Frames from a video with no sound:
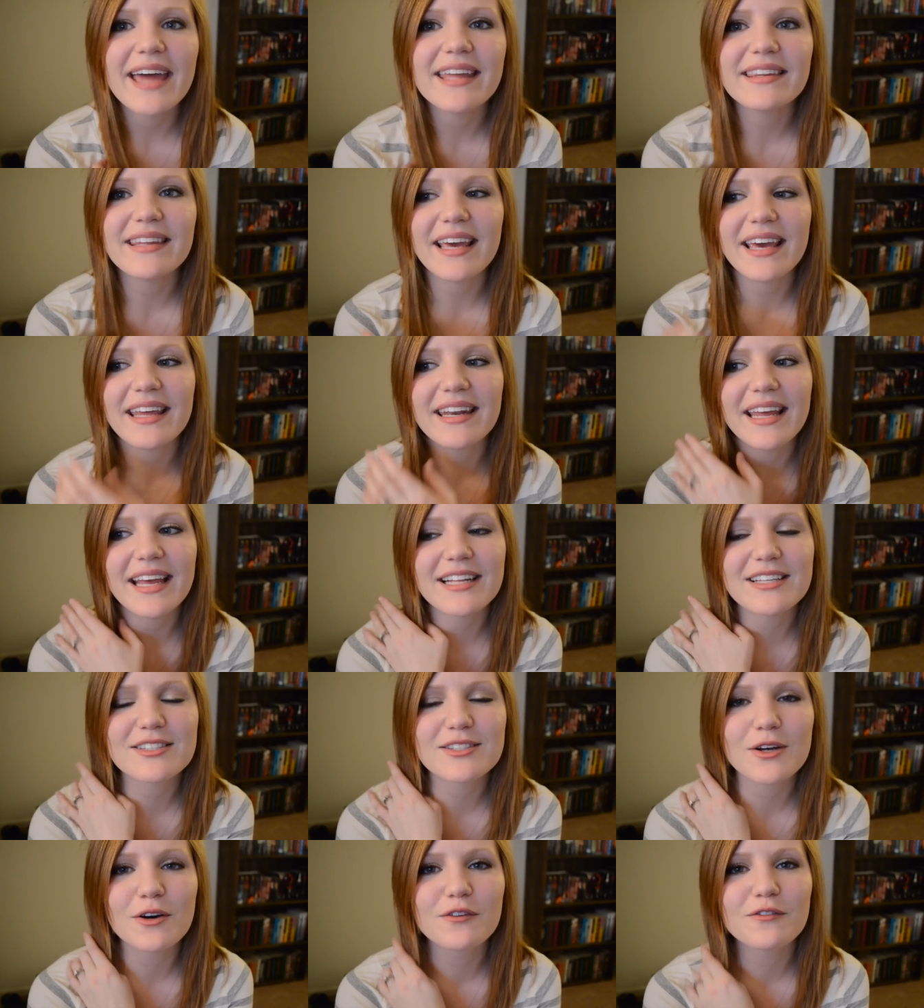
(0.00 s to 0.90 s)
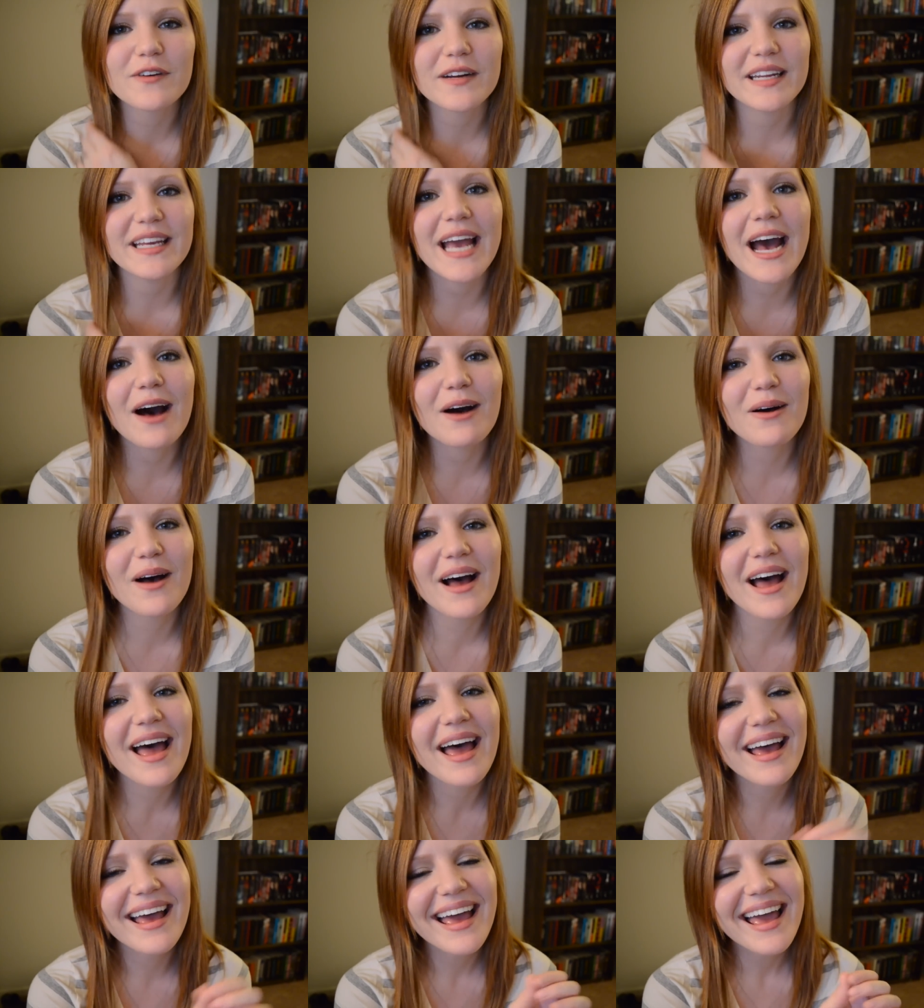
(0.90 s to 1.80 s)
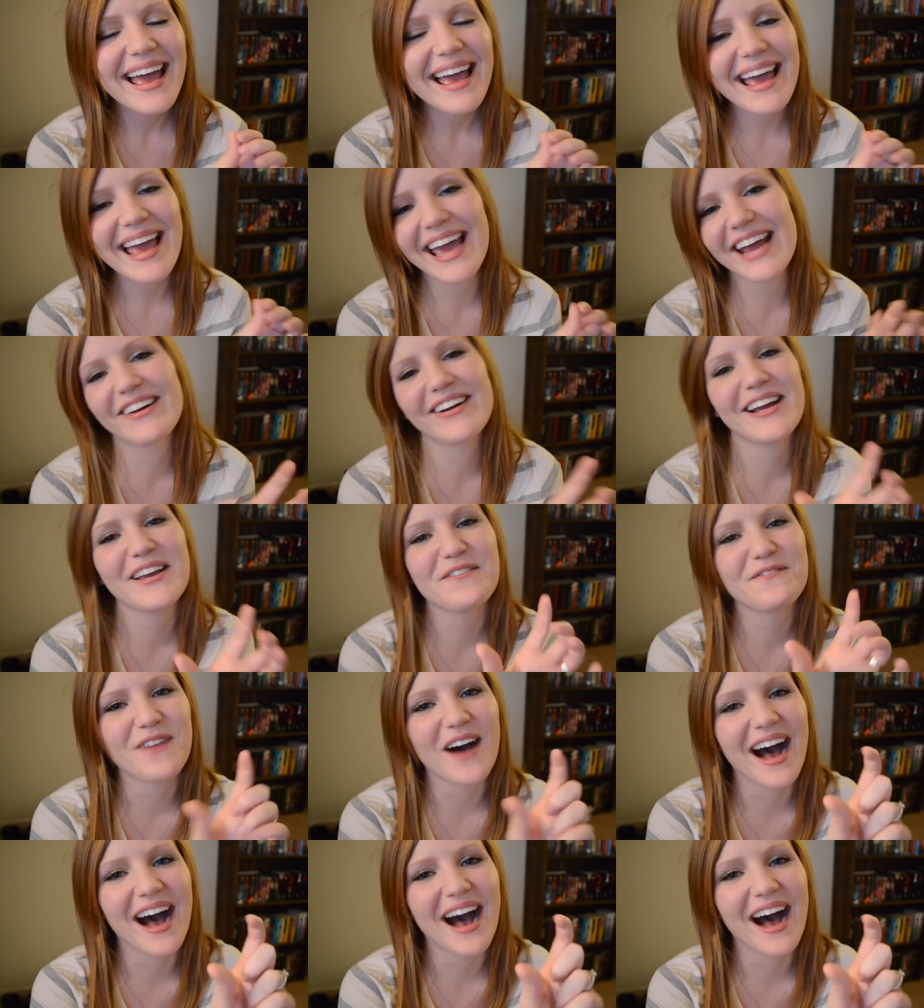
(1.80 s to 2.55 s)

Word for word: and then it's so funny how Harry